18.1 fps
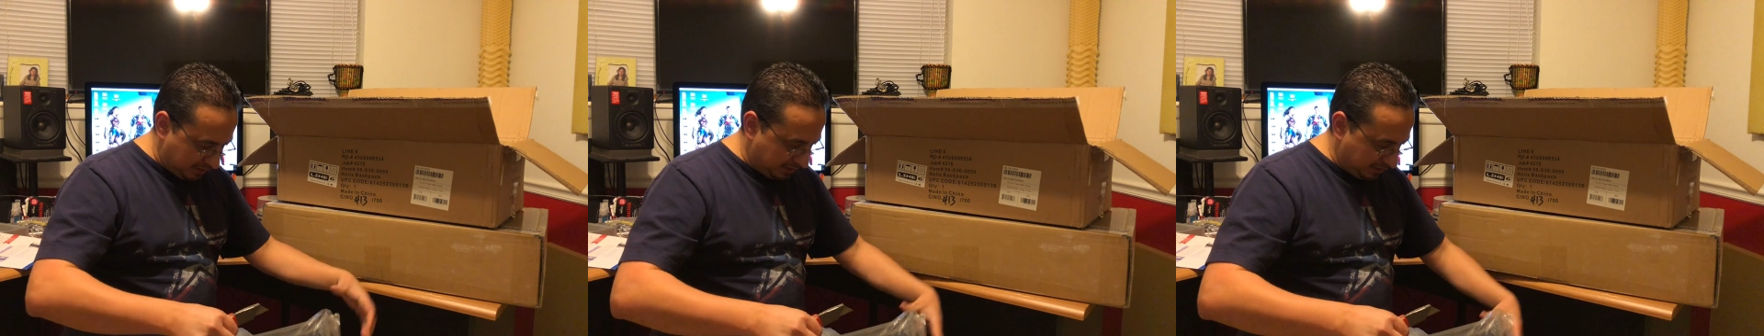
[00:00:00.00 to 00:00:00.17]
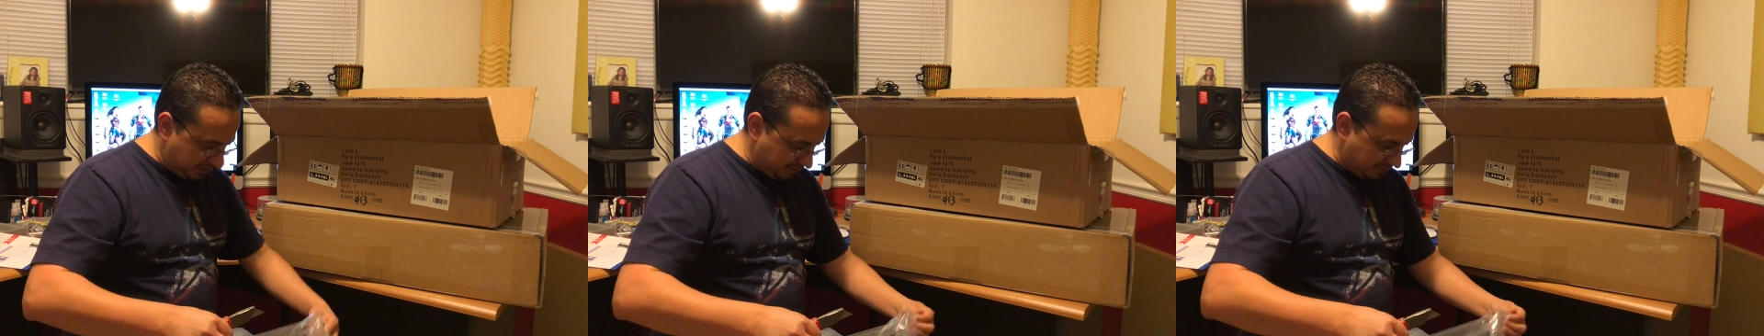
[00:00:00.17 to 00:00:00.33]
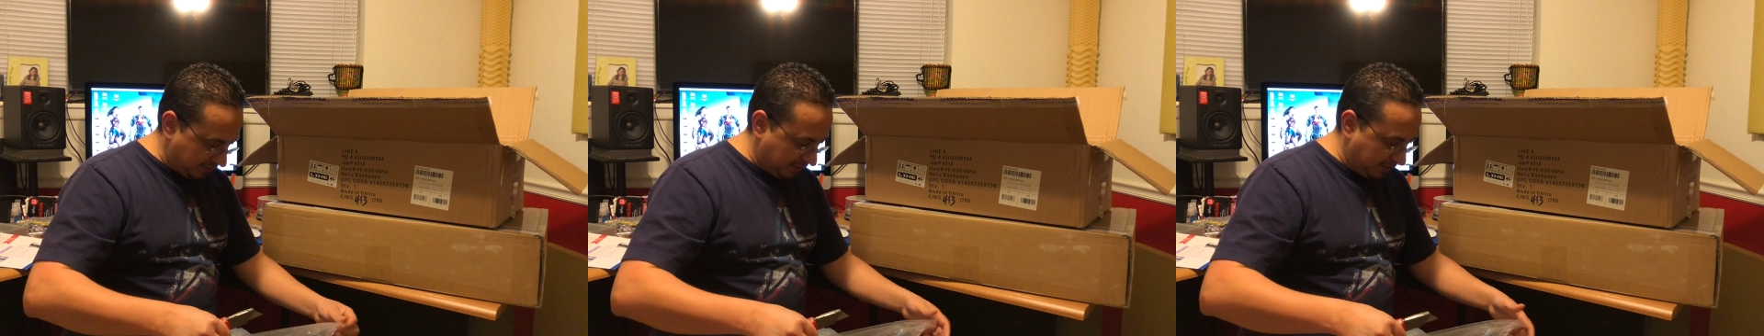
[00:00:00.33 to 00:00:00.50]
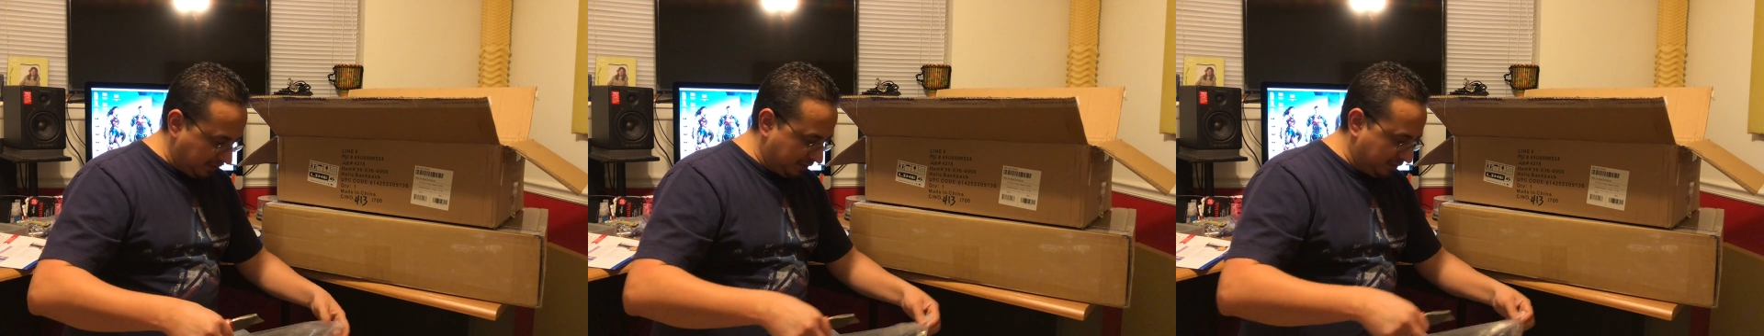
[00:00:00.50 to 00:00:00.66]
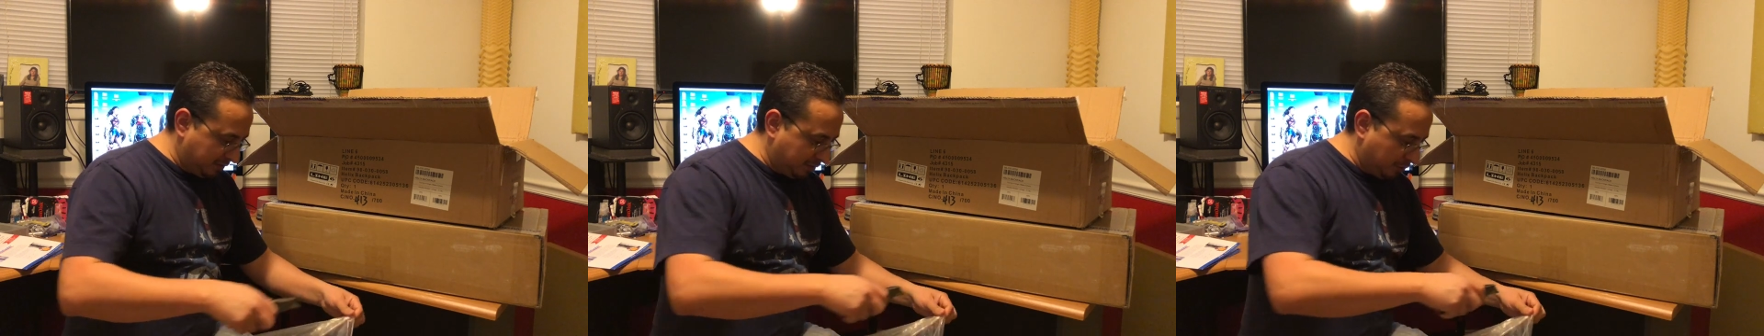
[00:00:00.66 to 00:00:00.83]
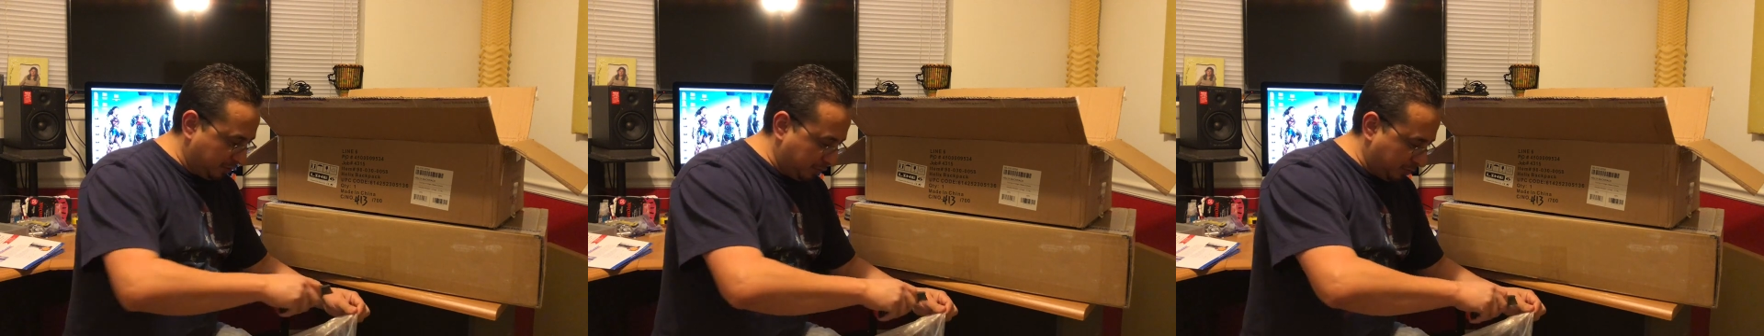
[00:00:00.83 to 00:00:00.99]
See if I can get
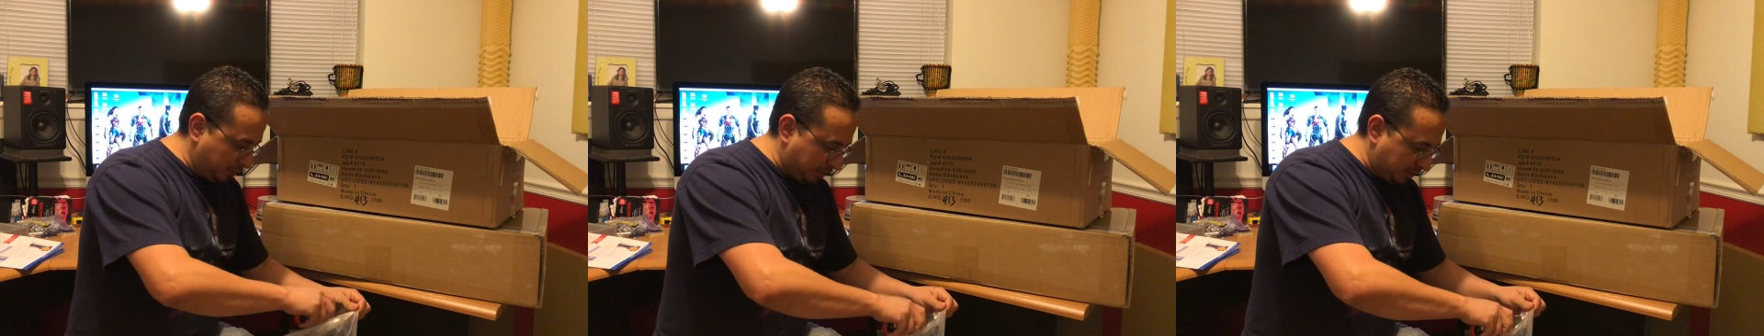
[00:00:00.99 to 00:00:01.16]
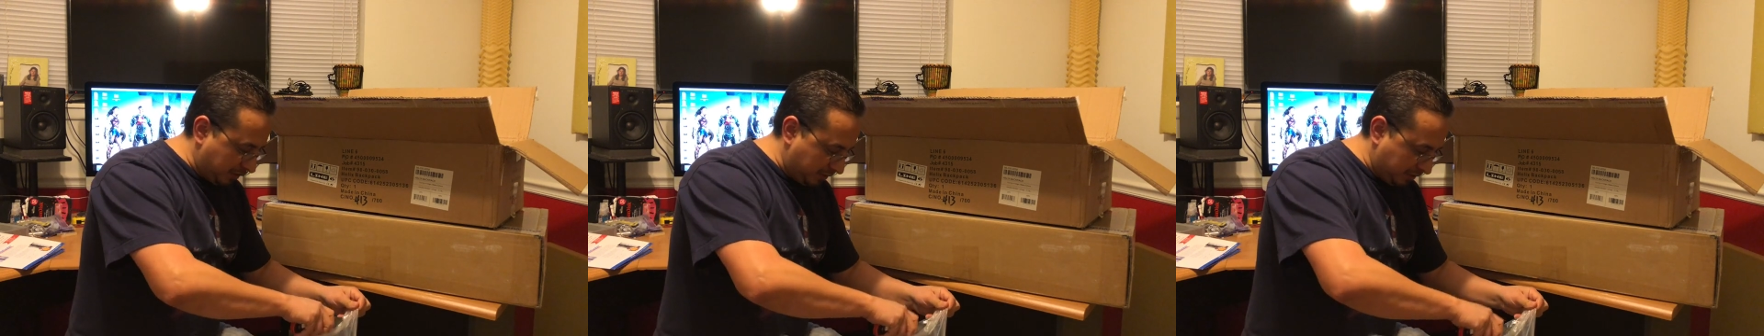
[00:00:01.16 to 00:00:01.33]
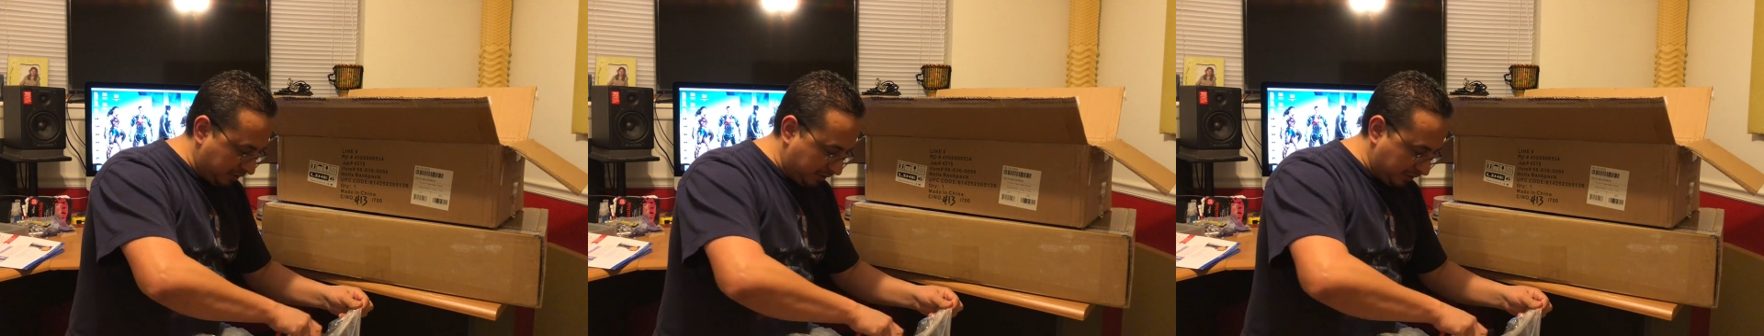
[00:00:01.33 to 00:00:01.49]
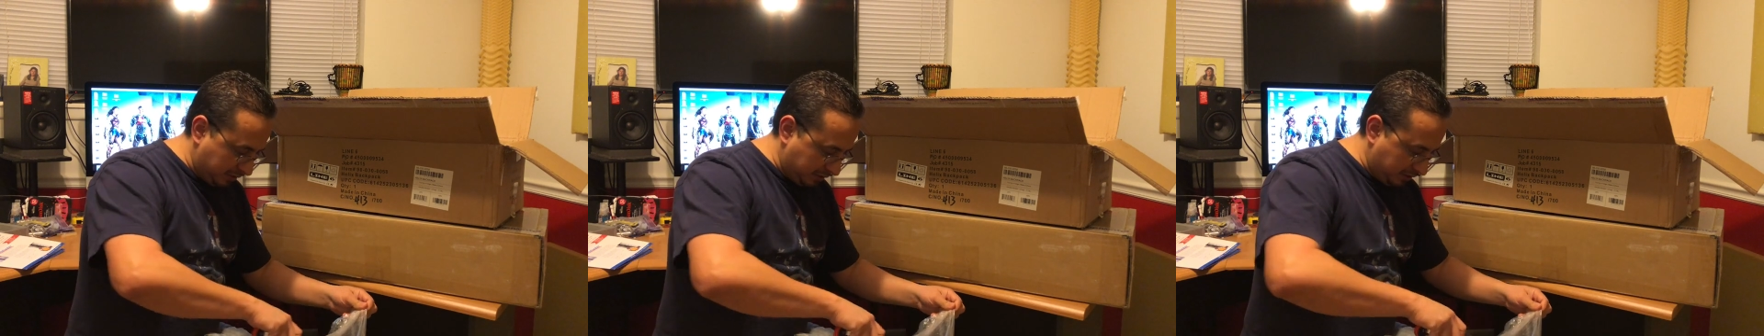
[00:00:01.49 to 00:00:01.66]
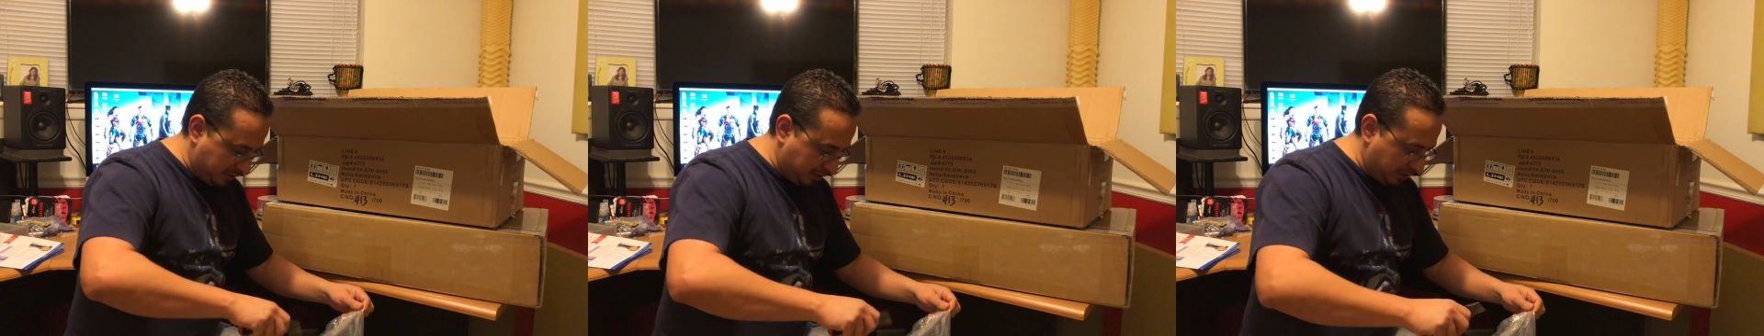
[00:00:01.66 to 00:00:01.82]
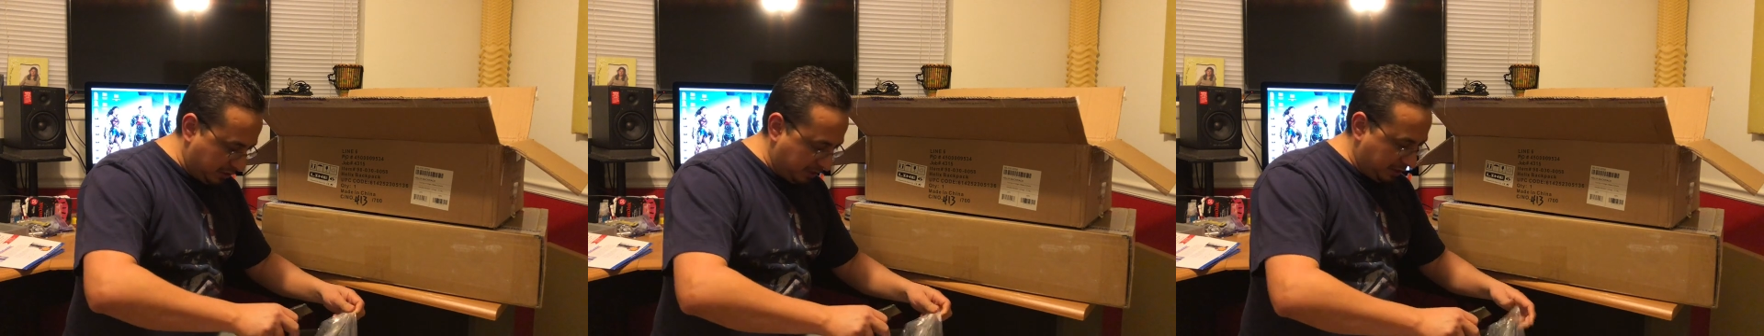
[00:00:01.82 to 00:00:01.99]
this open without
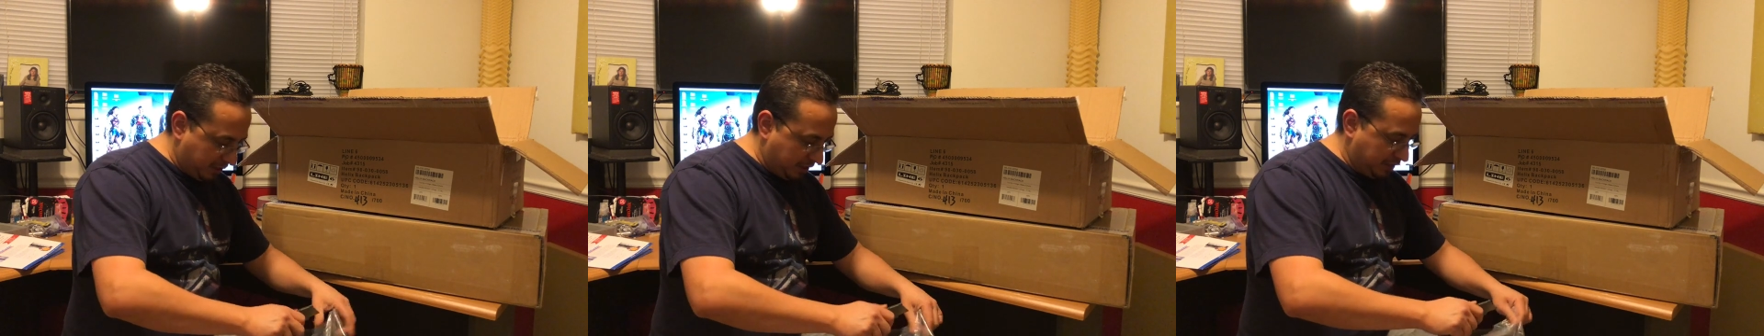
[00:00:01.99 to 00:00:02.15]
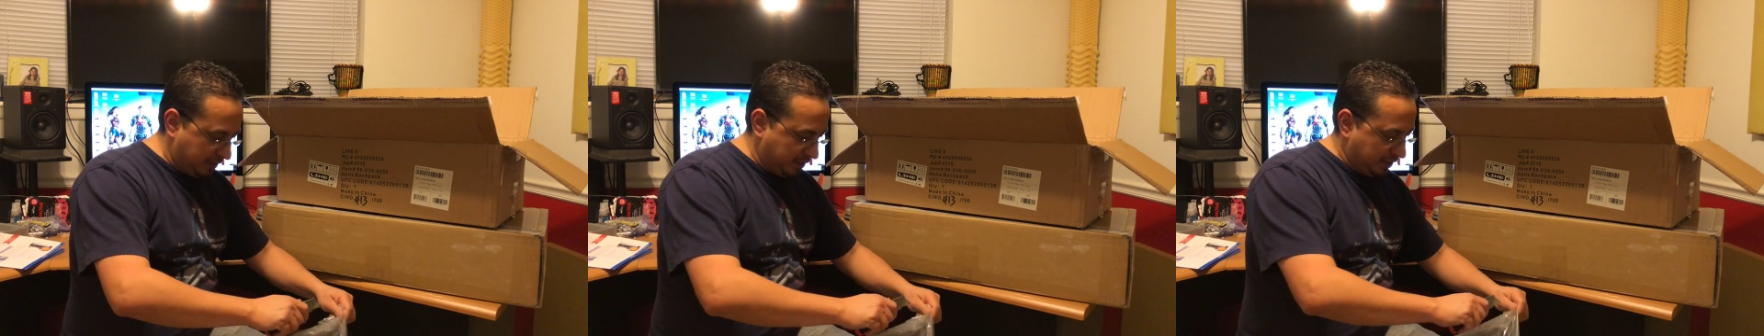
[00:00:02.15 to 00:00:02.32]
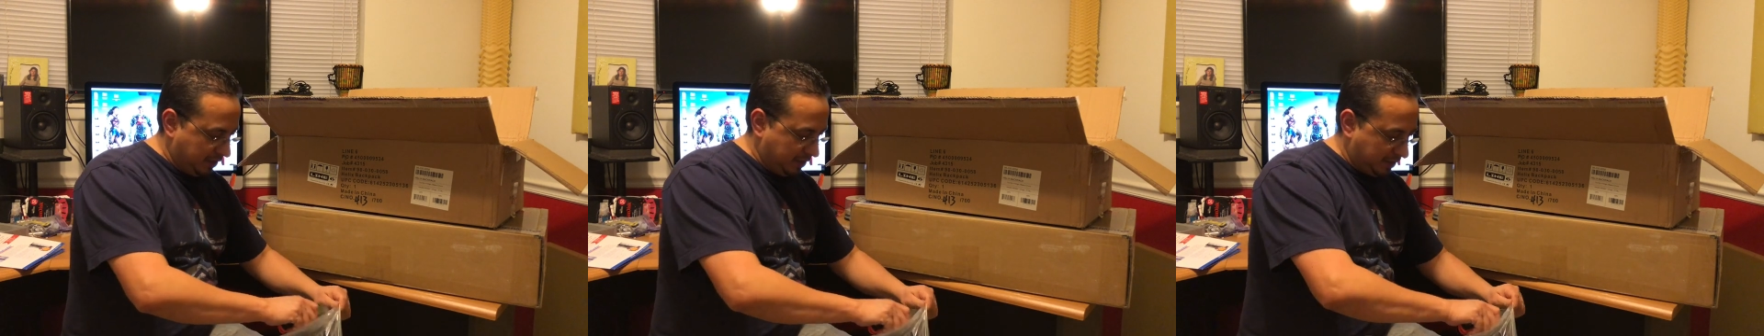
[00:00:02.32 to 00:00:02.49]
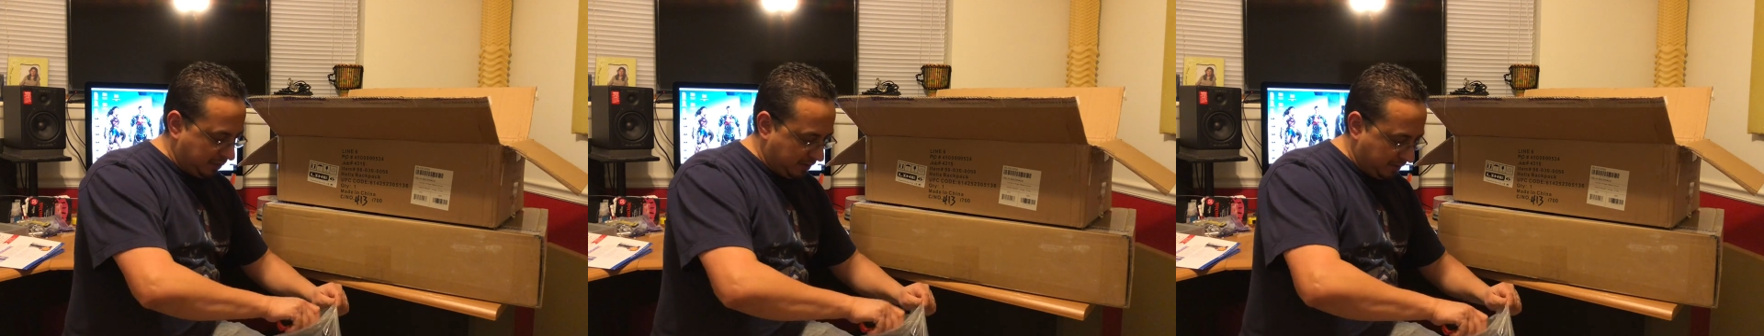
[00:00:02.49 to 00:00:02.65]
tearing anything.